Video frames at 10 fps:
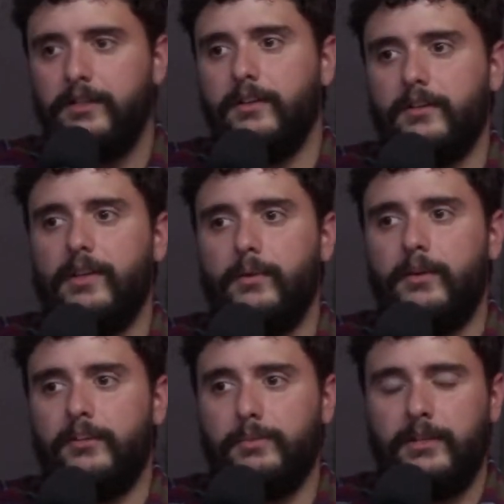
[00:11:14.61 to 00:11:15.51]
and they wanted
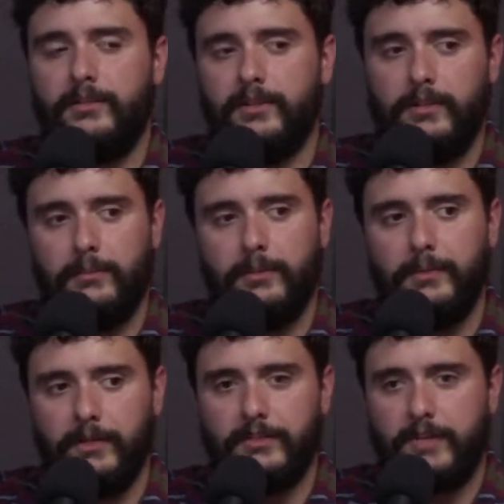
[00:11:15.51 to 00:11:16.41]
to sponsor a Cuban
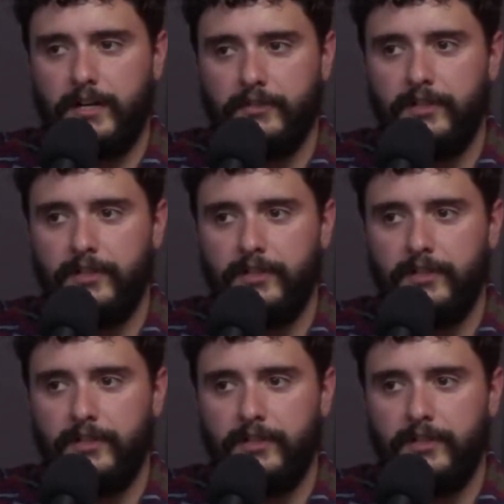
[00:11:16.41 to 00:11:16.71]
American driver,